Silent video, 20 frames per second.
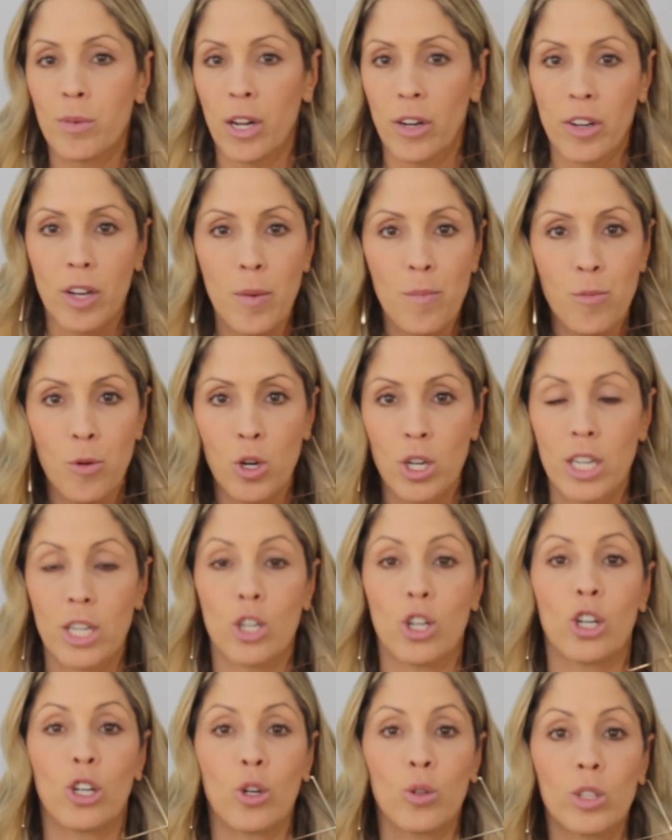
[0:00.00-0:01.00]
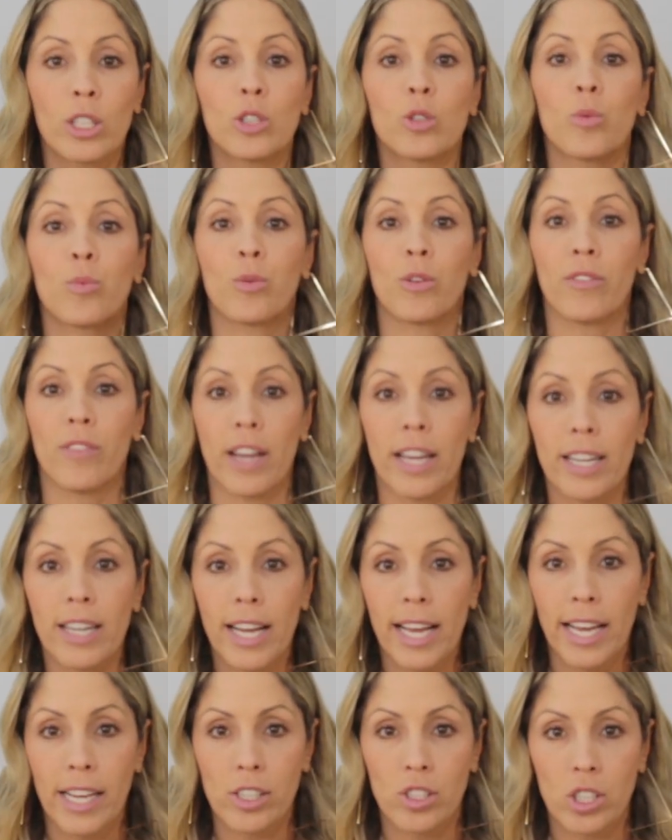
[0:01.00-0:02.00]
very important not only to prevent
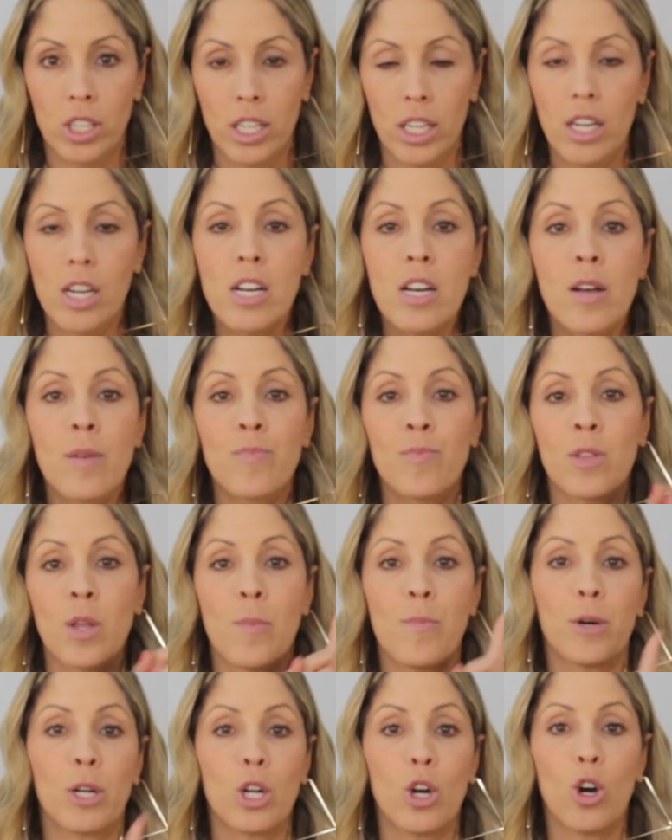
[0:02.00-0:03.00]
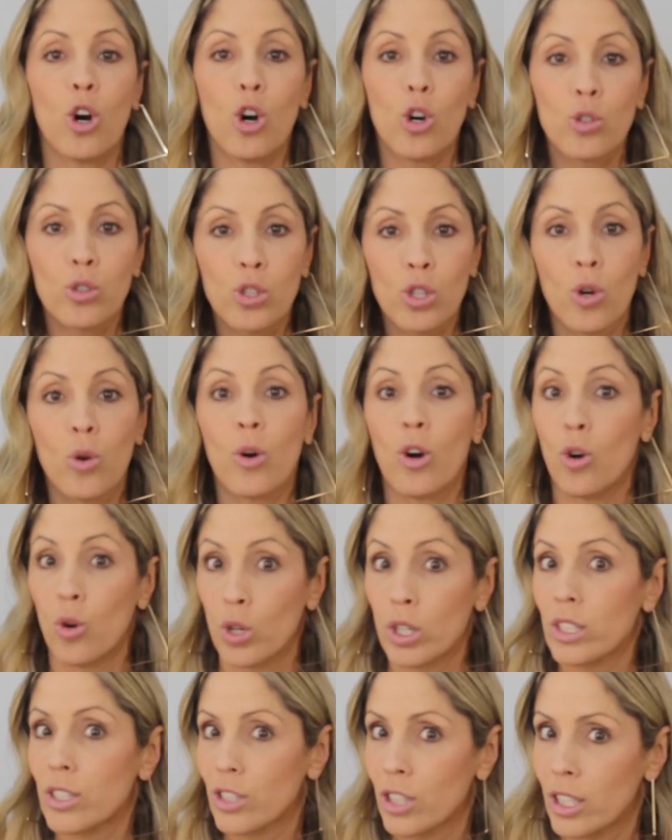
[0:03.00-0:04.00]
aging, but also
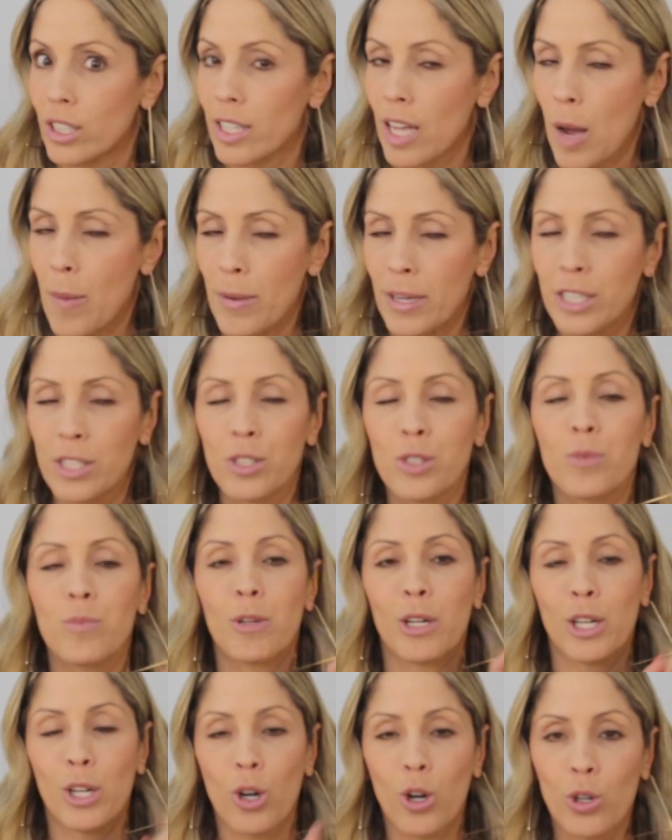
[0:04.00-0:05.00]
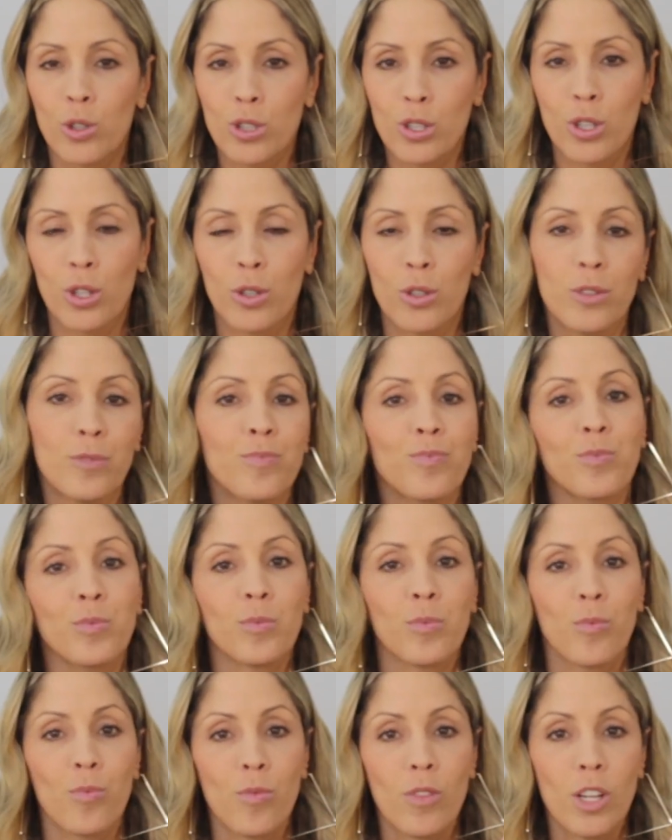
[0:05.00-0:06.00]
or sun damage, but also
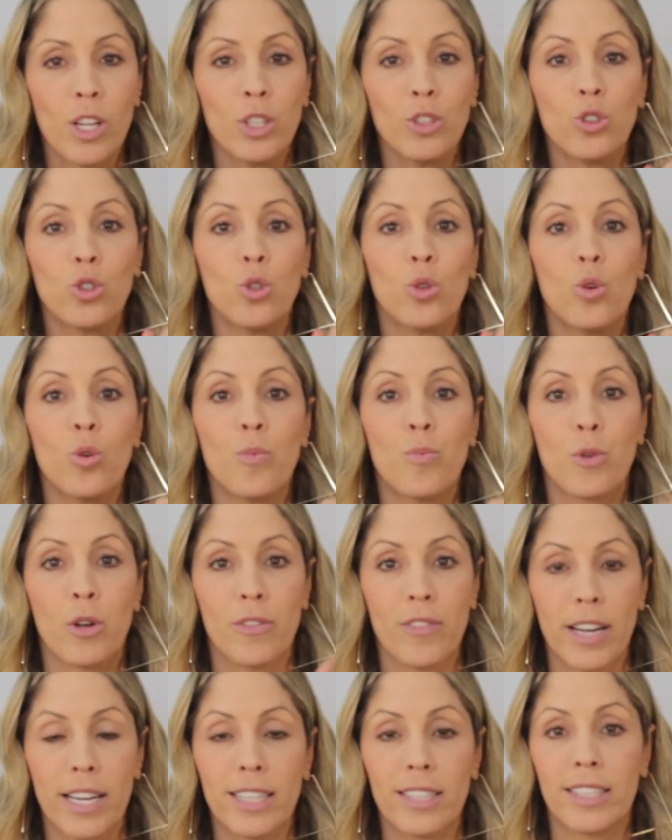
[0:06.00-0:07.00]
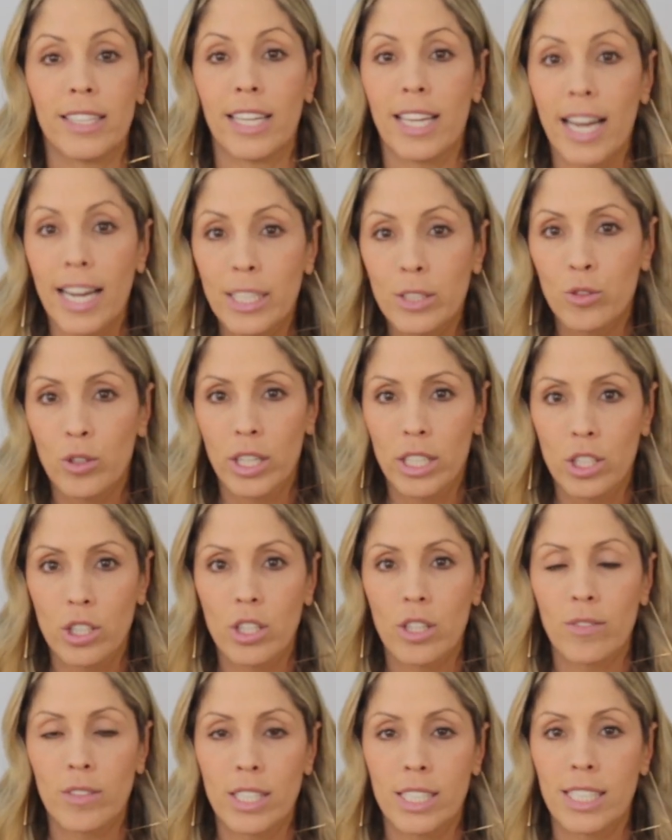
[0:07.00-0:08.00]
to prevent
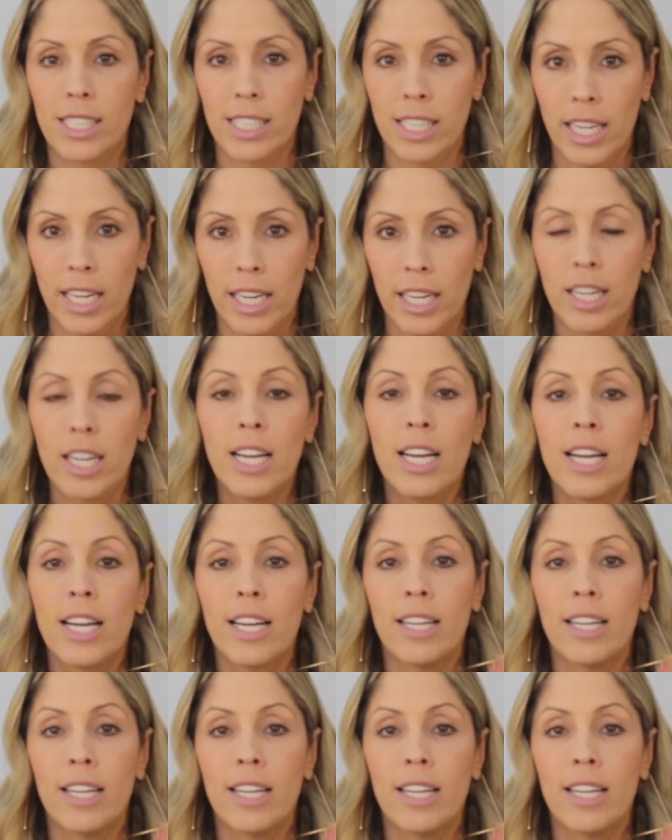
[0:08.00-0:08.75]
dehydration of the skin.